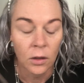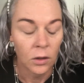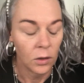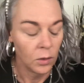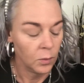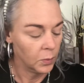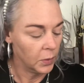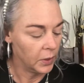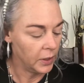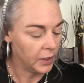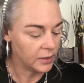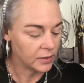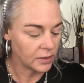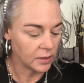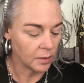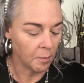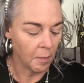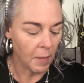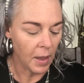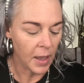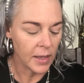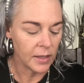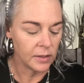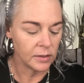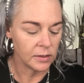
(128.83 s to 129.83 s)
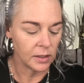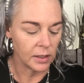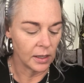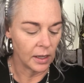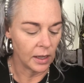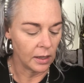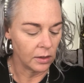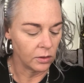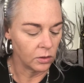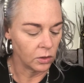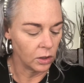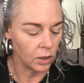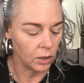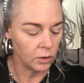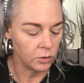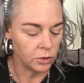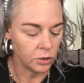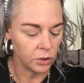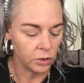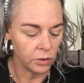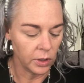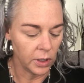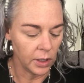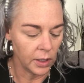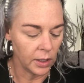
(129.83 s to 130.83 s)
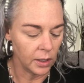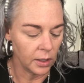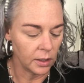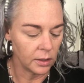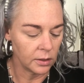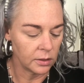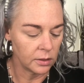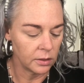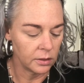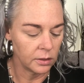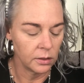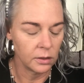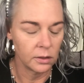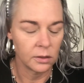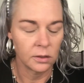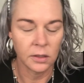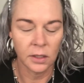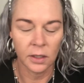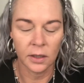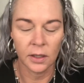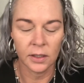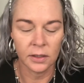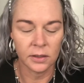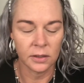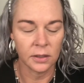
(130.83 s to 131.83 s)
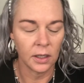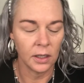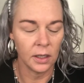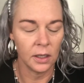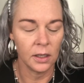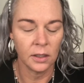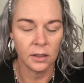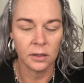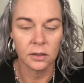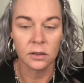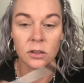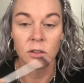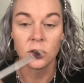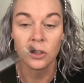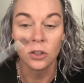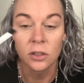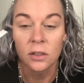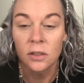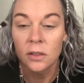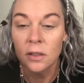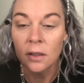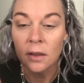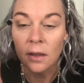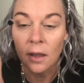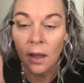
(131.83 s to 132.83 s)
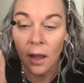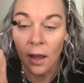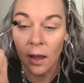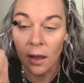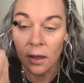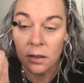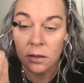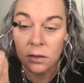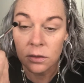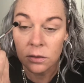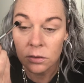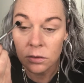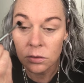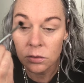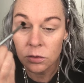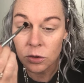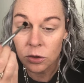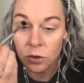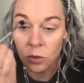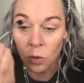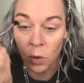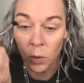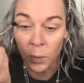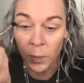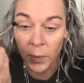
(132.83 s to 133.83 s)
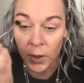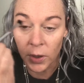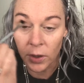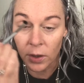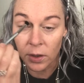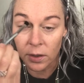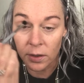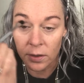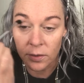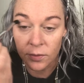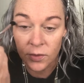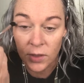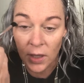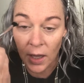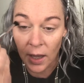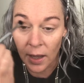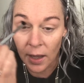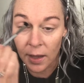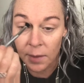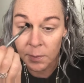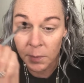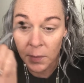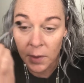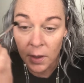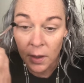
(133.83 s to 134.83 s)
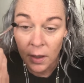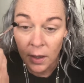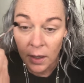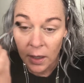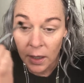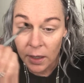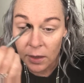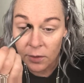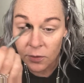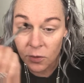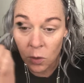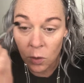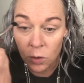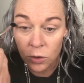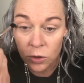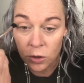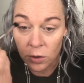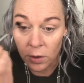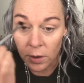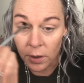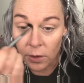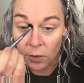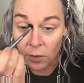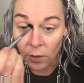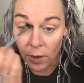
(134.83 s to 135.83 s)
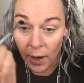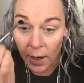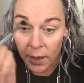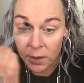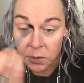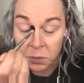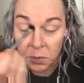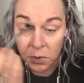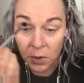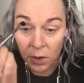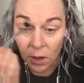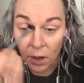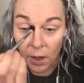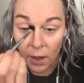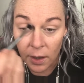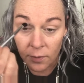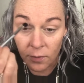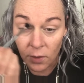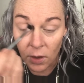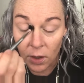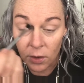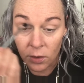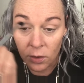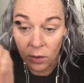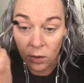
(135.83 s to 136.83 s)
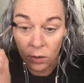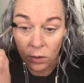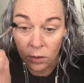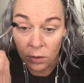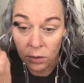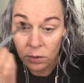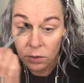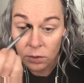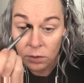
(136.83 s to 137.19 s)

But it's amazing how close you get to these kids just in that short period of time. And of course you interact with a lot of other